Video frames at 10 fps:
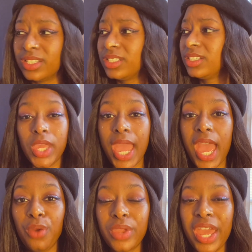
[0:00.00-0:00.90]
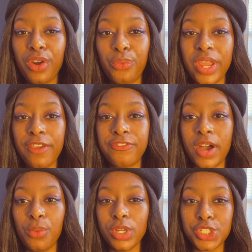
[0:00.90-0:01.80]
Can't get a
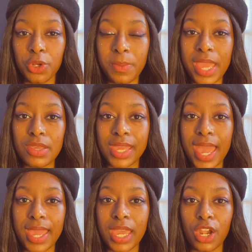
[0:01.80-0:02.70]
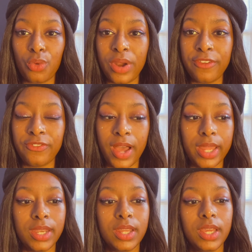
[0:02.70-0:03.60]
refund? What you mean you can't get a
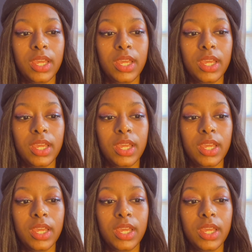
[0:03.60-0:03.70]
refund?